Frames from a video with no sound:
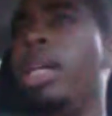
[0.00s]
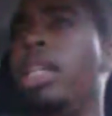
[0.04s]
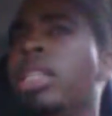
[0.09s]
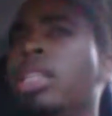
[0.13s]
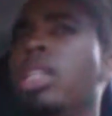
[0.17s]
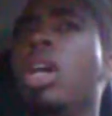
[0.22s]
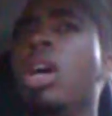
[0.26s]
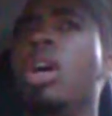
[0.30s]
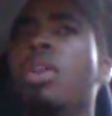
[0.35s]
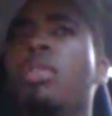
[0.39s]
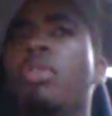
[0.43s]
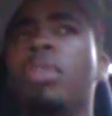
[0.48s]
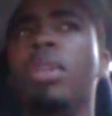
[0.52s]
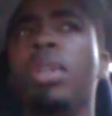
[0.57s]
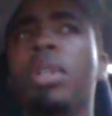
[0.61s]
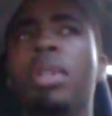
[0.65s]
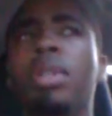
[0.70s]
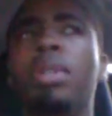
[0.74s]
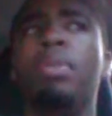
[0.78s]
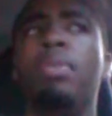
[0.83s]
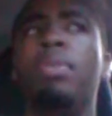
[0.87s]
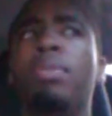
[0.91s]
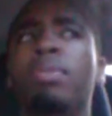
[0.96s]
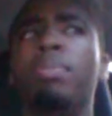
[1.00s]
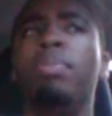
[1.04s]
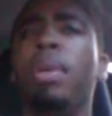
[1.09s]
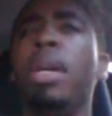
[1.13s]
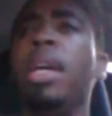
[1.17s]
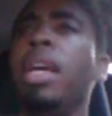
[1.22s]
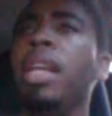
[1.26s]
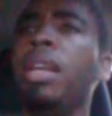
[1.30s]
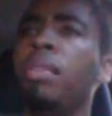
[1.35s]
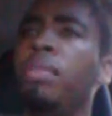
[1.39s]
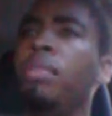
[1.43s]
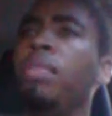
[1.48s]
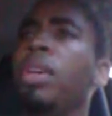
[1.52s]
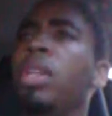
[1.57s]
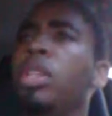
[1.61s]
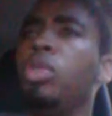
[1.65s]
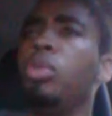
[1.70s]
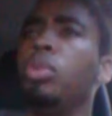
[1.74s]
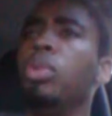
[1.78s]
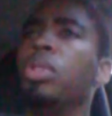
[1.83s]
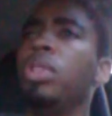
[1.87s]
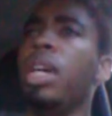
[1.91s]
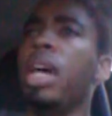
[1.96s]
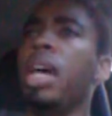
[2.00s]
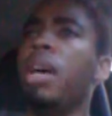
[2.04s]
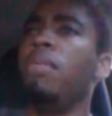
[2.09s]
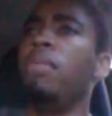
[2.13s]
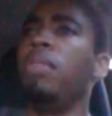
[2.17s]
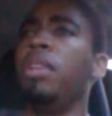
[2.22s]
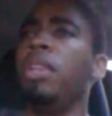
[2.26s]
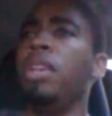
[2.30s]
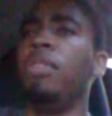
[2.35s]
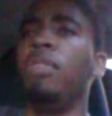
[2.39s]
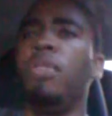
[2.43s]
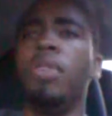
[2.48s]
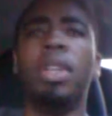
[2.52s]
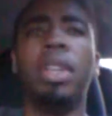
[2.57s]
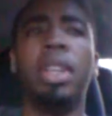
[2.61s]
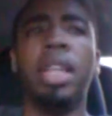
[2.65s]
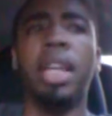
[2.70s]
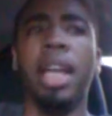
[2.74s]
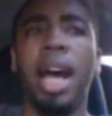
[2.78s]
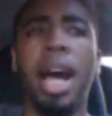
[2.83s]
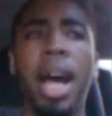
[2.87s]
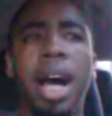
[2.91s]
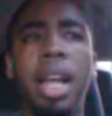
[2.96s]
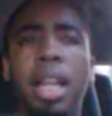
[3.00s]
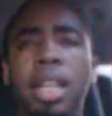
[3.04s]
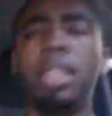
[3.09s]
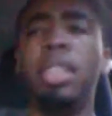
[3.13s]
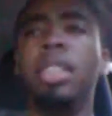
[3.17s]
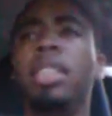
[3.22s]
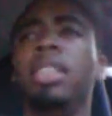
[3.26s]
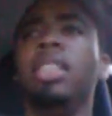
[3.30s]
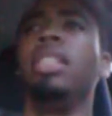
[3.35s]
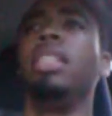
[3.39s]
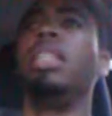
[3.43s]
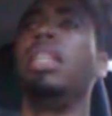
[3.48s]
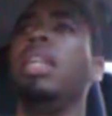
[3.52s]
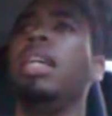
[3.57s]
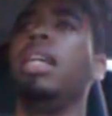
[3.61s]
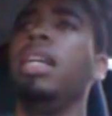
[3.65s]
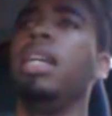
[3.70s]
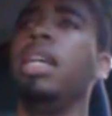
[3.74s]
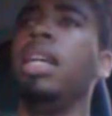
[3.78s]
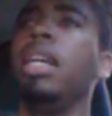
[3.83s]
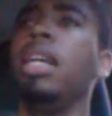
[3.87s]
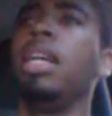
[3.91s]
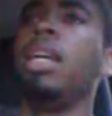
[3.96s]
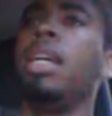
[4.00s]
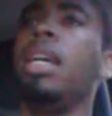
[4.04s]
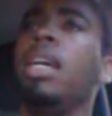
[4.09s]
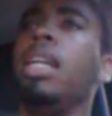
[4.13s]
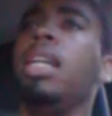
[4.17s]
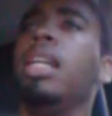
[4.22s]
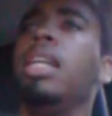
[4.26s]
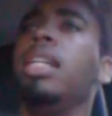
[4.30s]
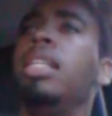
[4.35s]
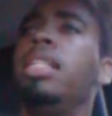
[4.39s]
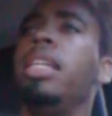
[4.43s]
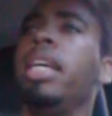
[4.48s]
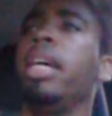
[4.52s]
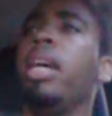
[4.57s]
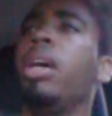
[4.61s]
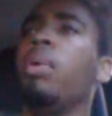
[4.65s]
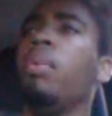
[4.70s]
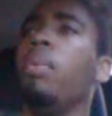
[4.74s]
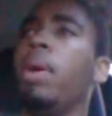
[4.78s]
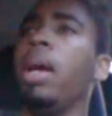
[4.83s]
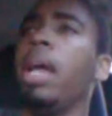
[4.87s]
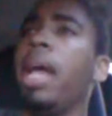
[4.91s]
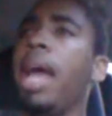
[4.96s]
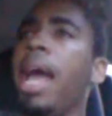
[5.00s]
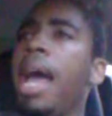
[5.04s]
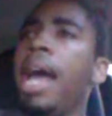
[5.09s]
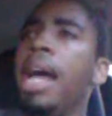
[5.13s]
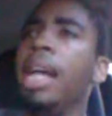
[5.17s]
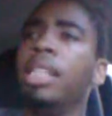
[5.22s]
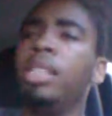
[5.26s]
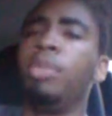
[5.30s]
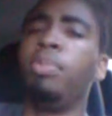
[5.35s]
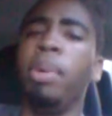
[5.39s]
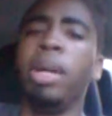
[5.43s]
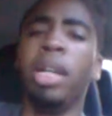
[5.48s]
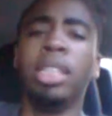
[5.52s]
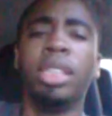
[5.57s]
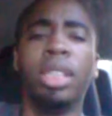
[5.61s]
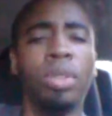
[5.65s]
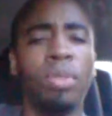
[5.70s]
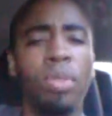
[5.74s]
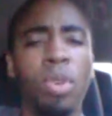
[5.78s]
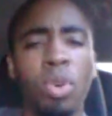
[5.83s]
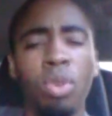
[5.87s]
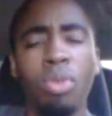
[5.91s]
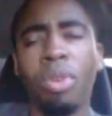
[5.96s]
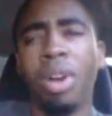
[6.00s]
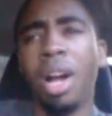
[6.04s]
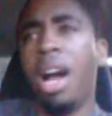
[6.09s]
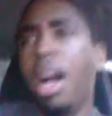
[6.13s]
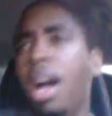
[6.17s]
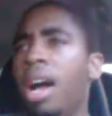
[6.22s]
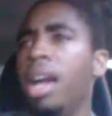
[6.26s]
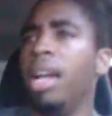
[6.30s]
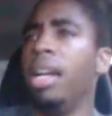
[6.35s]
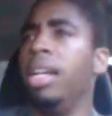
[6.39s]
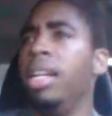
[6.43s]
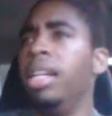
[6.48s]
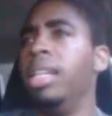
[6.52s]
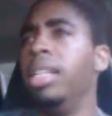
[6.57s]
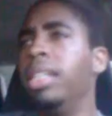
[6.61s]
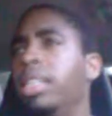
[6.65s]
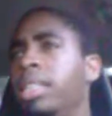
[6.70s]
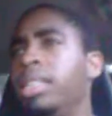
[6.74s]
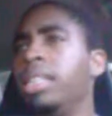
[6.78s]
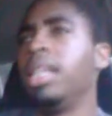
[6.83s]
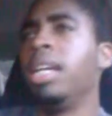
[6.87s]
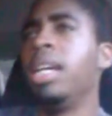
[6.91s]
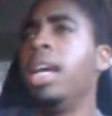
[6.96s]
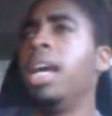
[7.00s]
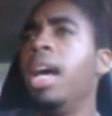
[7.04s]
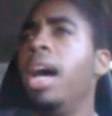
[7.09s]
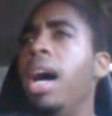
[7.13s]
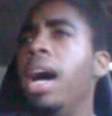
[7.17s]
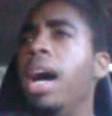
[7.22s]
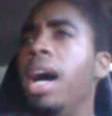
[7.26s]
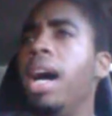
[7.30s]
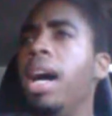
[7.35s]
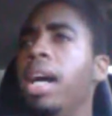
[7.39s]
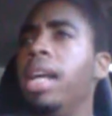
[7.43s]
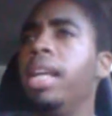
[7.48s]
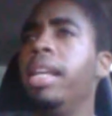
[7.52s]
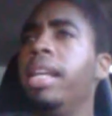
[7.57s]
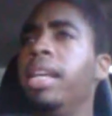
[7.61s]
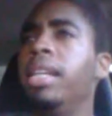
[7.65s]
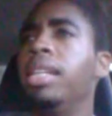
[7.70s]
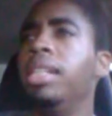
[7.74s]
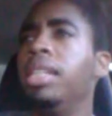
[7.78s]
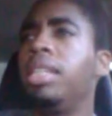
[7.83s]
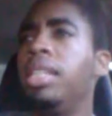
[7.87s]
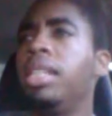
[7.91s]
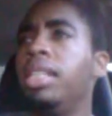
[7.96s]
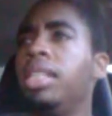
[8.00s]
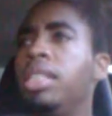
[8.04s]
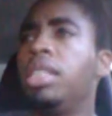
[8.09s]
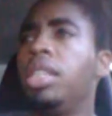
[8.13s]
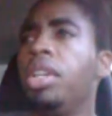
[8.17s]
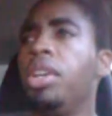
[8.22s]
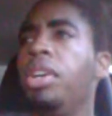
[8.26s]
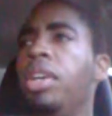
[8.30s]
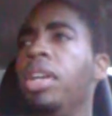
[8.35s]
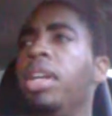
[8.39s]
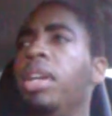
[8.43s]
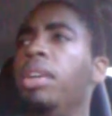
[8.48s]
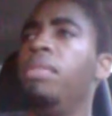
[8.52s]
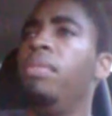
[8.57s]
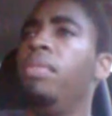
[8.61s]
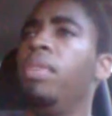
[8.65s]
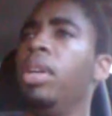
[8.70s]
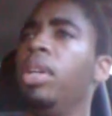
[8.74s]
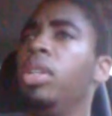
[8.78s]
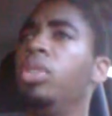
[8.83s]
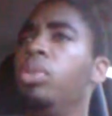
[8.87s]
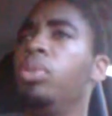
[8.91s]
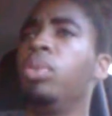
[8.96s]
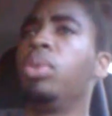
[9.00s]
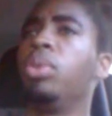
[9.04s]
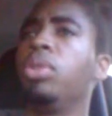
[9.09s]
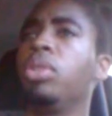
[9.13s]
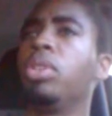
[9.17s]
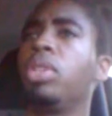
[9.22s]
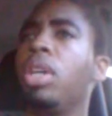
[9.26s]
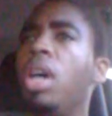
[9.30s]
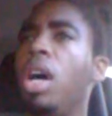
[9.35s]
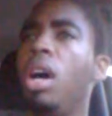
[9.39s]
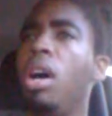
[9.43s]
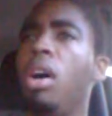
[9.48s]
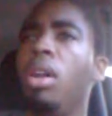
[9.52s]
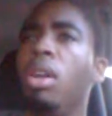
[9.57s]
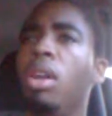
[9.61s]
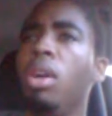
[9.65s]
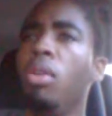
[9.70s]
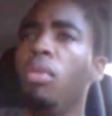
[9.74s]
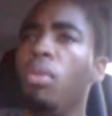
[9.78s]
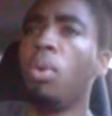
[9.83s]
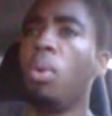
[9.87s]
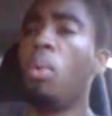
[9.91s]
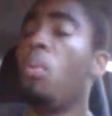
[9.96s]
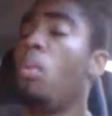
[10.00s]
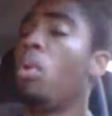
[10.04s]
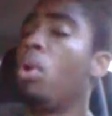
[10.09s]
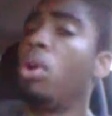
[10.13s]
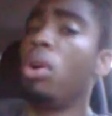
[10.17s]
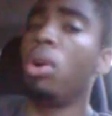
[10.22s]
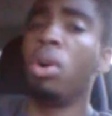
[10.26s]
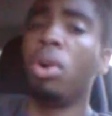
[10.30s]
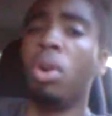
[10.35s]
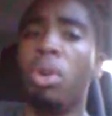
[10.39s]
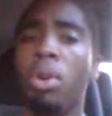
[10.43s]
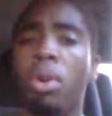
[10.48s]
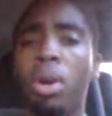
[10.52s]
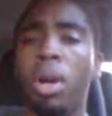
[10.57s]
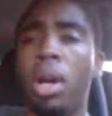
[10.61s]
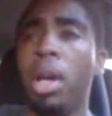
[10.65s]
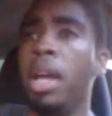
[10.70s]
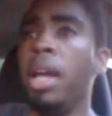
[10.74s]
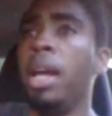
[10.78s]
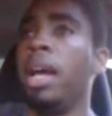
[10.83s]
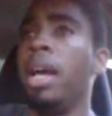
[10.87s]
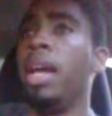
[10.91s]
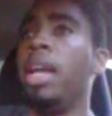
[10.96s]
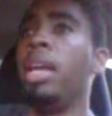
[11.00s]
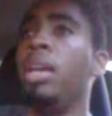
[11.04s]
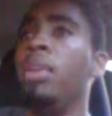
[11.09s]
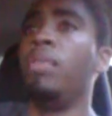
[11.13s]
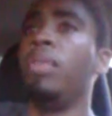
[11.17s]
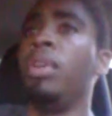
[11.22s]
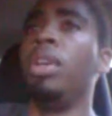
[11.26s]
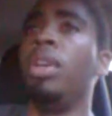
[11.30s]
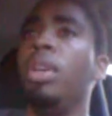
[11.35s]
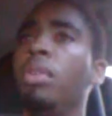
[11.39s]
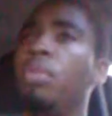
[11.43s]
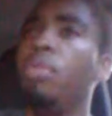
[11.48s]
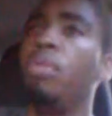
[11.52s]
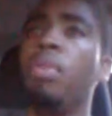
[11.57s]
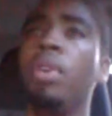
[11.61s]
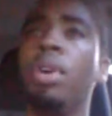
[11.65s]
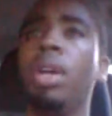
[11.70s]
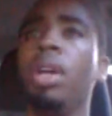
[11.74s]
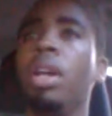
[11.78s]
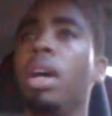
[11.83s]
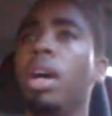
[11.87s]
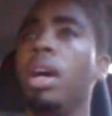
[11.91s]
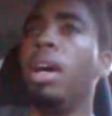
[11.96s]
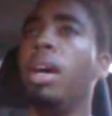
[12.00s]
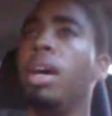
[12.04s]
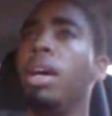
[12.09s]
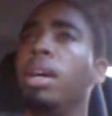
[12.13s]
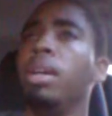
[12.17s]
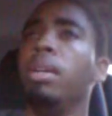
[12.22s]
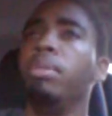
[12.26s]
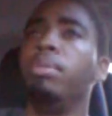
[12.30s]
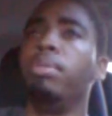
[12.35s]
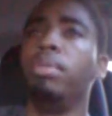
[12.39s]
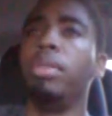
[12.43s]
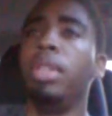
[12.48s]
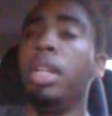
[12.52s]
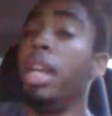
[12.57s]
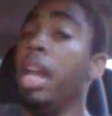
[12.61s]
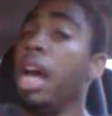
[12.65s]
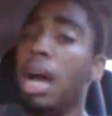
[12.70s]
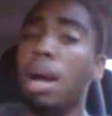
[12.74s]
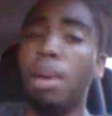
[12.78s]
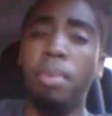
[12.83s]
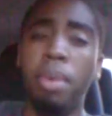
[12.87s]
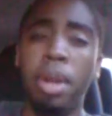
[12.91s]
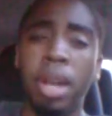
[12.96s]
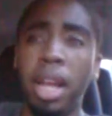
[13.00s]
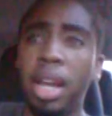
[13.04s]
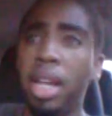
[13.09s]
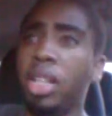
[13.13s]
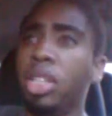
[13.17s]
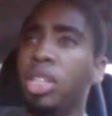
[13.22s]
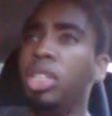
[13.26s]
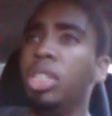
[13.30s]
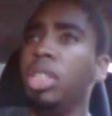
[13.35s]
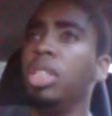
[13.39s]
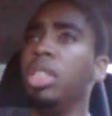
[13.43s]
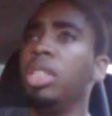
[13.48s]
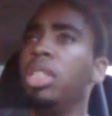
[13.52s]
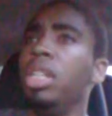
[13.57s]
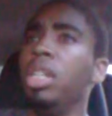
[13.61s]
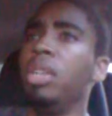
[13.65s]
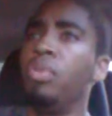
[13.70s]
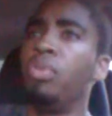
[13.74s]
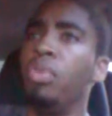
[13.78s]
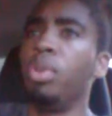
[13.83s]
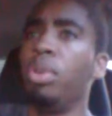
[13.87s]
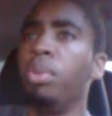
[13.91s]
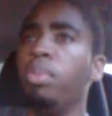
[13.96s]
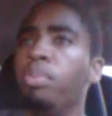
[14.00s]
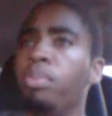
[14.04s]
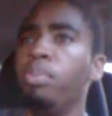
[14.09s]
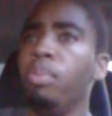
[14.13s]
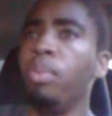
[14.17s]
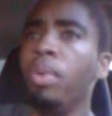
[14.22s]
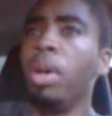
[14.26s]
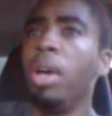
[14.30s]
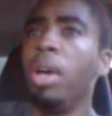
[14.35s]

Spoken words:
based off of individuals having different theologies that take away aspects of who God is. There's certain individuals all over the world, even different denominations, different